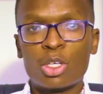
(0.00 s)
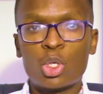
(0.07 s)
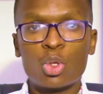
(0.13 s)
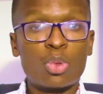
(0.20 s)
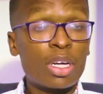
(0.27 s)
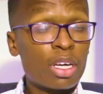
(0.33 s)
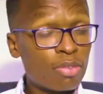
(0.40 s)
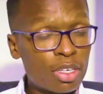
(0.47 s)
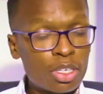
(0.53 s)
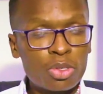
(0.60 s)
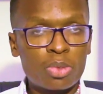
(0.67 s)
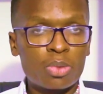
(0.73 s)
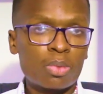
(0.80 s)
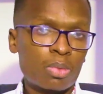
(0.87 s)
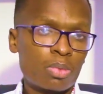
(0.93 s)
You never
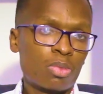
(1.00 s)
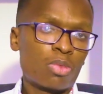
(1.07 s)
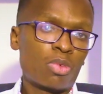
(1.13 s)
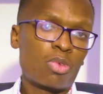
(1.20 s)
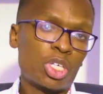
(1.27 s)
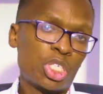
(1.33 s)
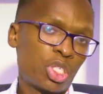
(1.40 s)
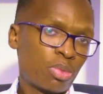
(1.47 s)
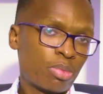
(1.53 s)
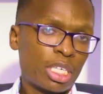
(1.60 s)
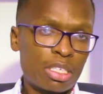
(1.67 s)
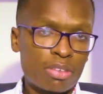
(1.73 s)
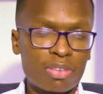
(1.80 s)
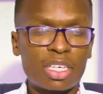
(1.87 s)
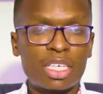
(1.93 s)
know what you
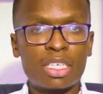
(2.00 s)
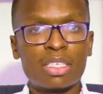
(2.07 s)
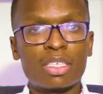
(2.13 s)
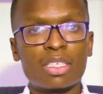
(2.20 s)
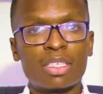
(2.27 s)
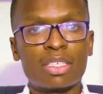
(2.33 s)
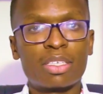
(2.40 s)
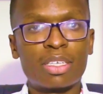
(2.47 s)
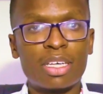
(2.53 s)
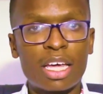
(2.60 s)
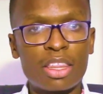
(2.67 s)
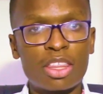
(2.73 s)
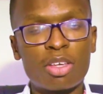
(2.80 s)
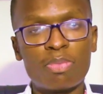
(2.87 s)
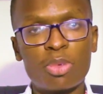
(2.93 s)
might find.
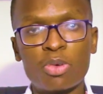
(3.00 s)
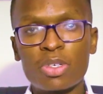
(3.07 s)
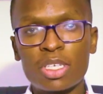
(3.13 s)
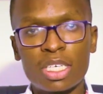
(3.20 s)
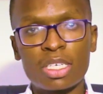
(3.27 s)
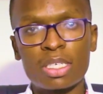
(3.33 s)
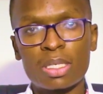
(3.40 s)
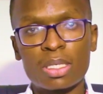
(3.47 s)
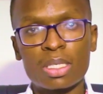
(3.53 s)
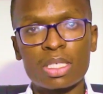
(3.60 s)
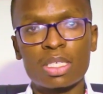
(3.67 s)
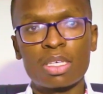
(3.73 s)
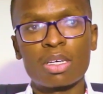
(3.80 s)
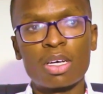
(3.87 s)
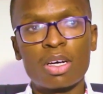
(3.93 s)
And the beauty
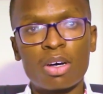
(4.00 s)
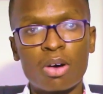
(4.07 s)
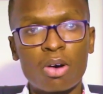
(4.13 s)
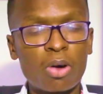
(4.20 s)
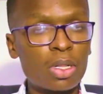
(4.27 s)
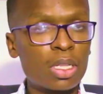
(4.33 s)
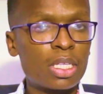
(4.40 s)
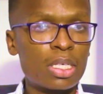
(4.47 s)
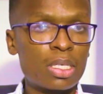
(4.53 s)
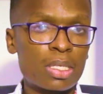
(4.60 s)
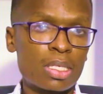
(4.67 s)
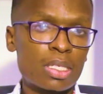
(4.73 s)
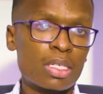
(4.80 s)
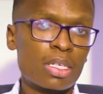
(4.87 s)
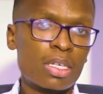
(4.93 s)
is, all
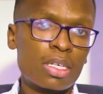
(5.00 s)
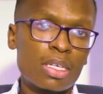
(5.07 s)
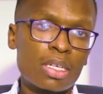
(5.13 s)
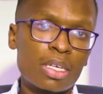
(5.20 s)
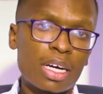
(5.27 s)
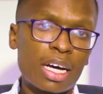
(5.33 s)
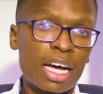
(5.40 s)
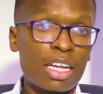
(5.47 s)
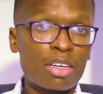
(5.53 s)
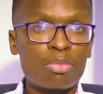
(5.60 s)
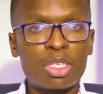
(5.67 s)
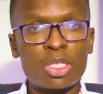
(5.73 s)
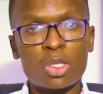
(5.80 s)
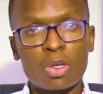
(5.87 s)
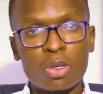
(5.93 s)
these can
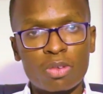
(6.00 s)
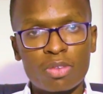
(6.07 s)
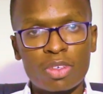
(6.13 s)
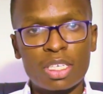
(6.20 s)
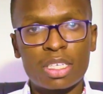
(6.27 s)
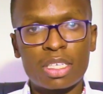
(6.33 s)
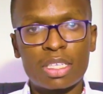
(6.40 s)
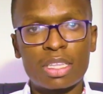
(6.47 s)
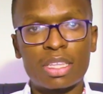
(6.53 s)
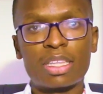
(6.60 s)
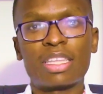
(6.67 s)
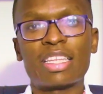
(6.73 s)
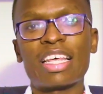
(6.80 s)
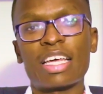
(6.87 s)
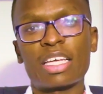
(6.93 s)
be solved,
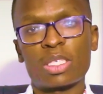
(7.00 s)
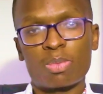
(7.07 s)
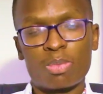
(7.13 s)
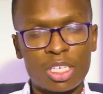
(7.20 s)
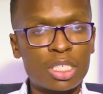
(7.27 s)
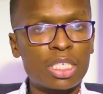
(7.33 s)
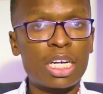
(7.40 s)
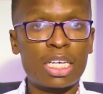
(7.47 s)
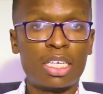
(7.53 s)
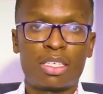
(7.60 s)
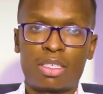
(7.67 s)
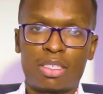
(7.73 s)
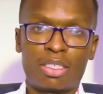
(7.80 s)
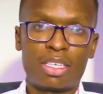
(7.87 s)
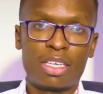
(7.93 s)
especially
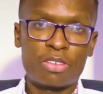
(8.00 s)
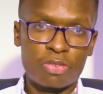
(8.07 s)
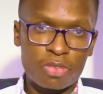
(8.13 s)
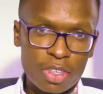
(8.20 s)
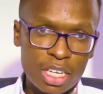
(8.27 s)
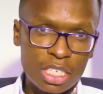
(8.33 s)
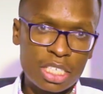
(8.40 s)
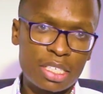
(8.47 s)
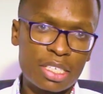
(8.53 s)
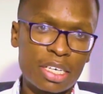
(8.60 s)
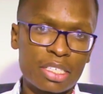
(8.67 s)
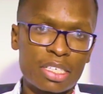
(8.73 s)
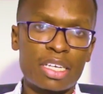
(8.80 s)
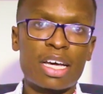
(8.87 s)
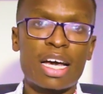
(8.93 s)
if they're
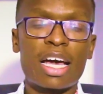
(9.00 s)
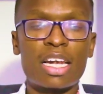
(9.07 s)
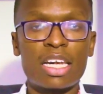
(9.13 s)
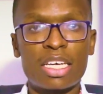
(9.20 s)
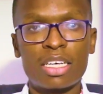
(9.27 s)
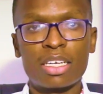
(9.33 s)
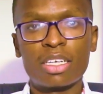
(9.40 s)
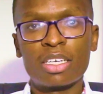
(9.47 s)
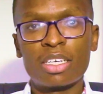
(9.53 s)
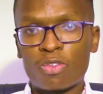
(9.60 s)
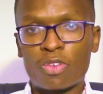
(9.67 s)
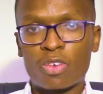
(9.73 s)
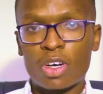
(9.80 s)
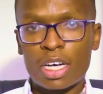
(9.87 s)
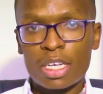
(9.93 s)
detected early.
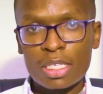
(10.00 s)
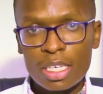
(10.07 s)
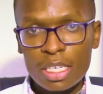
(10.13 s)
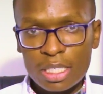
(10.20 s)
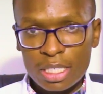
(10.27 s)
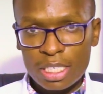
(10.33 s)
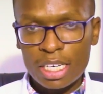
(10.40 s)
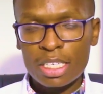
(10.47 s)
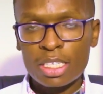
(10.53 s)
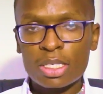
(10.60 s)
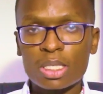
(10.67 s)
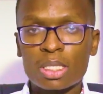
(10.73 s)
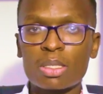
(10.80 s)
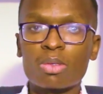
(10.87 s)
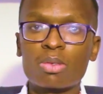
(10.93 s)
For us as
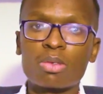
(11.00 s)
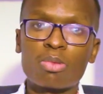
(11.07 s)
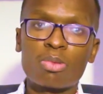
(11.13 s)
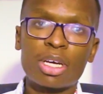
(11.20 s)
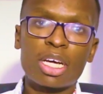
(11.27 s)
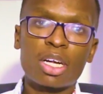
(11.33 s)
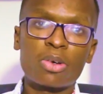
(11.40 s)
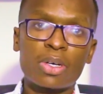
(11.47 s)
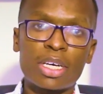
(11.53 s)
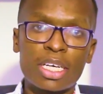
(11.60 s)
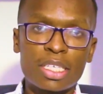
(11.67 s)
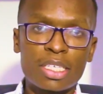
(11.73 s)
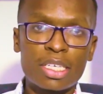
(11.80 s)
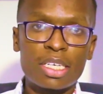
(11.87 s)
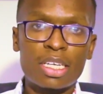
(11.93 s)
Janice, we are
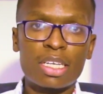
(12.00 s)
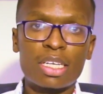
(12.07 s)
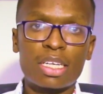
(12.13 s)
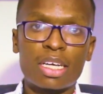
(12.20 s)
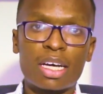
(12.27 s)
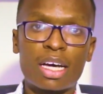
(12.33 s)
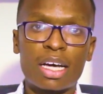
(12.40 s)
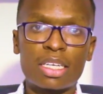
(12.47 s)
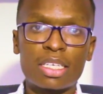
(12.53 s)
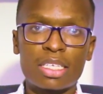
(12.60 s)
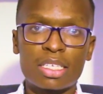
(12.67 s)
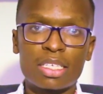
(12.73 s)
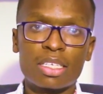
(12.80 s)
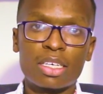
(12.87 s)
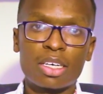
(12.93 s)
located
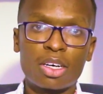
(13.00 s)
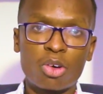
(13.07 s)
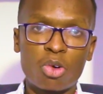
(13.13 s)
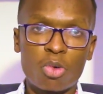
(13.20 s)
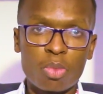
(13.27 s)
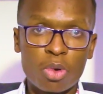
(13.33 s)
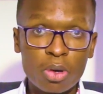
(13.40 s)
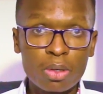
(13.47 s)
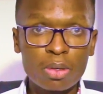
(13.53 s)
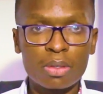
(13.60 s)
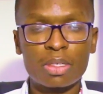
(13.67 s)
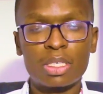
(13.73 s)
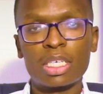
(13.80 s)
at Ngumo,